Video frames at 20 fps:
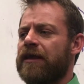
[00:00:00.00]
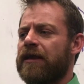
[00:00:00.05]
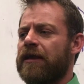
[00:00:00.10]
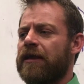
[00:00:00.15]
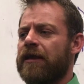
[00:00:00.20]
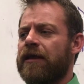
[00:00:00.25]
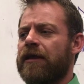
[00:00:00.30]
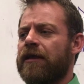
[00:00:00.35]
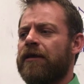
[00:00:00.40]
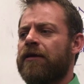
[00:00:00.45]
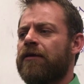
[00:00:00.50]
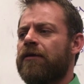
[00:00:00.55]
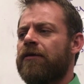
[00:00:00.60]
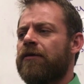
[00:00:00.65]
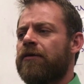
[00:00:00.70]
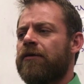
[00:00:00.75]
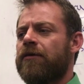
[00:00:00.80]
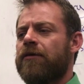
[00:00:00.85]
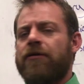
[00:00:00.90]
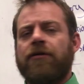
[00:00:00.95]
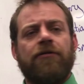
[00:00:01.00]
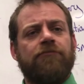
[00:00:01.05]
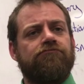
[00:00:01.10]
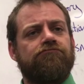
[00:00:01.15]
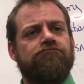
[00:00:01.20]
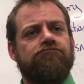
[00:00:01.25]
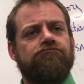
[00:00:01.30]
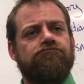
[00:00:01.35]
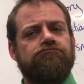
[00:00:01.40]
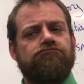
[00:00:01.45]
the
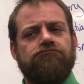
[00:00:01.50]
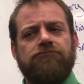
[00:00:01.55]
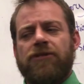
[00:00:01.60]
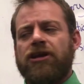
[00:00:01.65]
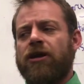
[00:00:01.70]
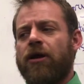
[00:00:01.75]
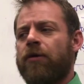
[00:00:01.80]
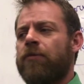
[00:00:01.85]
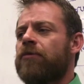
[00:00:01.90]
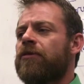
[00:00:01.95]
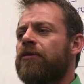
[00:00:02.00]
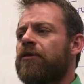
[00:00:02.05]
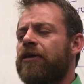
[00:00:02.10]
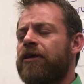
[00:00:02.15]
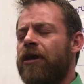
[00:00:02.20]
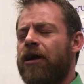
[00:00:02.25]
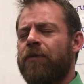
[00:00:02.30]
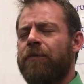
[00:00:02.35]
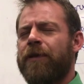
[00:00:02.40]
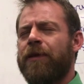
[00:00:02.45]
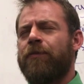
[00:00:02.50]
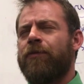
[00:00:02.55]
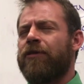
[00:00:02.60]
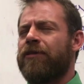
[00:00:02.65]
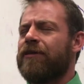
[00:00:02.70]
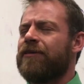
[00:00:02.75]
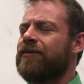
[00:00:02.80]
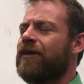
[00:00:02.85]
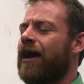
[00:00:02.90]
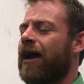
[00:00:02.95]
young
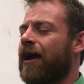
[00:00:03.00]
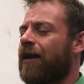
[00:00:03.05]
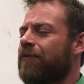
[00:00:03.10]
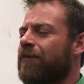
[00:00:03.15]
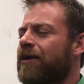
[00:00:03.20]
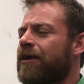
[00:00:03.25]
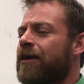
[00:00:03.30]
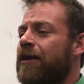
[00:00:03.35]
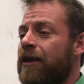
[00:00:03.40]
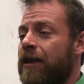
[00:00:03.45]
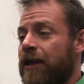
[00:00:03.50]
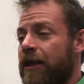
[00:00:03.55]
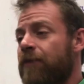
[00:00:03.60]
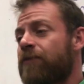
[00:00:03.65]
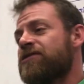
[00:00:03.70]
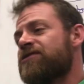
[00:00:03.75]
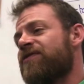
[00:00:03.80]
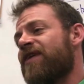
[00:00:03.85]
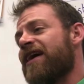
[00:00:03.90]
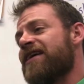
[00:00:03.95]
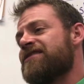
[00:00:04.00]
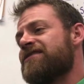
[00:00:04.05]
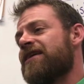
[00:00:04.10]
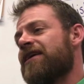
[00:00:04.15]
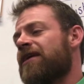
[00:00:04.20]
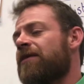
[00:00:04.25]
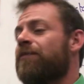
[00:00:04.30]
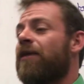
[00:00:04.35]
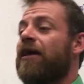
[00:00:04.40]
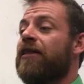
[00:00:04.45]
people at the time. He was
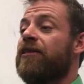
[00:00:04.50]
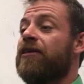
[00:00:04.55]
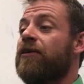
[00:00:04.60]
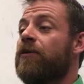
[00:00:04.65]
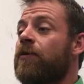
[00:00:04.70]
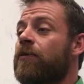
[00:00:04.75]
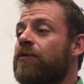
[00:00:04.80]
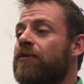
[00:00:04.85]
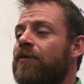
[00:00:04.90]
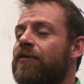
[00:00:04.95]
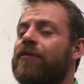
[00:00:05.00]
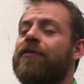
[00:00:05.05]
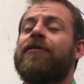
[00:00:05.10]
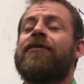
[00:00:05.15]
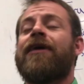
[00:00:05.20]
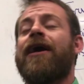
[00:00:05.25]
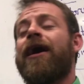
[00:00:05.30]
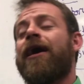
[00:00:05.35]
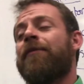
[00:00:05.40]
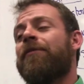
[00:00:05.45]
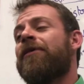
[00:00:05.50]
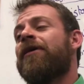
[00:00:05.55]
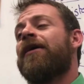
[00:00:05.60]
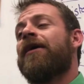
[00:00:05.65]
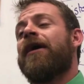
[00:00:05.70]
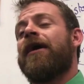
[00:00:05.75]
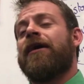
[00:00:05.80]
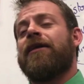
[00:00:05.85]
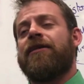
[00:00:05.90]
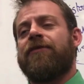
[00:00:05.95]
fascinated by the youth of the
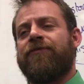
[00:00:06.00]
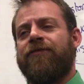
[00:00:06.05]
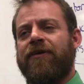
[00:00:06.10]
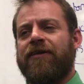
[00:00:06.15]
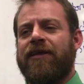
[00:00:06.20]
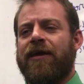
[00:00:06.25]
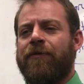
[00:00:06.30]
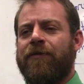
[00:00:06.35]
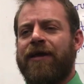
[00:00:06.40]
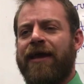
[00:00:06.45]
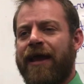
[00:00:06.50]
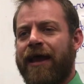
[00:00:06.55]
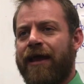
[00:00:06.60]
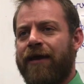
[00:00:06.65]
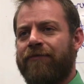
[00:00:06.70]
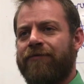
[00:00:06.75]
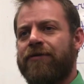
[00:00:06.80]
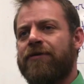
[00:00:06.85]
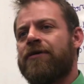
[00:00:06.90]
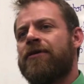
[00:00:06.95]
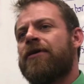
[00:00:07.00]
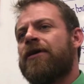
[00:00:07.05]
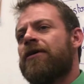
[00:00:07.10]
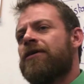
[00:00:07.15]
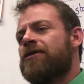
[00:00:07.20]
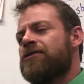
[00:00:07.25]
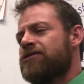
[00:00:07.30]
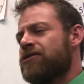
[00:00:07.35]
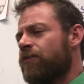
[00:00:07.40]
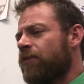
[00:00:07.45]
time and the fun they would have.
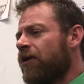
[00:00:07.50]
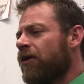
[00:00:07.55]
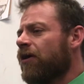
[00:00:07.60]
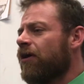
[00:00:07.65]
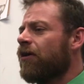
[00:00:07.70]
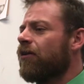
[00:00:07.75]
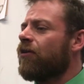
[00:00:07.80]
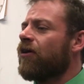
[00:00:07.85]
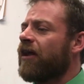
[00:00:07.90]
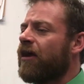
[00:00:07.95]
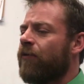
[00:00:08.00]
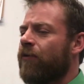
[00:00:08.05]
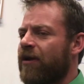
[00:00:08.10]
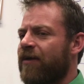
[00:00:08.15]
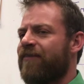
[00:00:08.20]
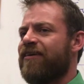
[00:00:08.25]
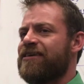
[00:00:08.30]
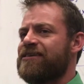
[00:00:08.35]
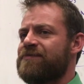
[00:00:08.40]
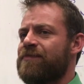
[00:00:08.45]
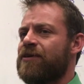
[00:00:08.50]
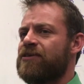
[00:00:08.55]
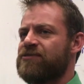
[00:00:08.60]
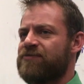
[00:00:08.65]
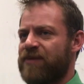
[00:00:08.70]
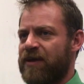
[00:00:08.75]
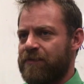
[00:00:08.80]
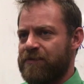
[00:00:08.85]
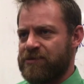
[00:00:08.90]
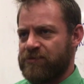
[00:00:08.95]
So we're going to look at one of his
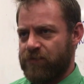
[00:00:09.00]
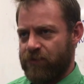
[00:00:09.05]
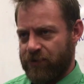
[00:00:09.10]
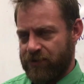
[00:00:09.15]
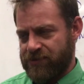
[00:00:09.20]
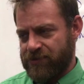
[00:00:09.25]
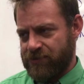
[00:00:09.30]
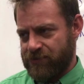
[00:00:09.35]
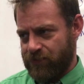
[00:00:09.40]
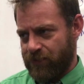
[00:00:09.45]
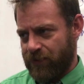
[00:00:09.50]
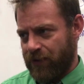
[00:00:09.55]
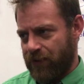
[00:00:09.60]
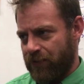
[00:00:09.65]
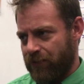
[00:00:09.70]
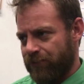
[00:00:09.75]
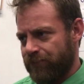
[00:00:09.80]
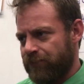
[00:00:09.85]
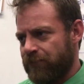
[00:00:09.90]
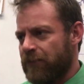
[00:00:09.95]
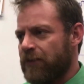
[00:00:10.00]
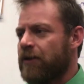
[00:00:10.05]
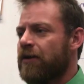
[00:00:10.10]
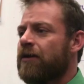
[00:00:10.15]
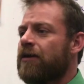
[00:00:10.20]
most famous works as well.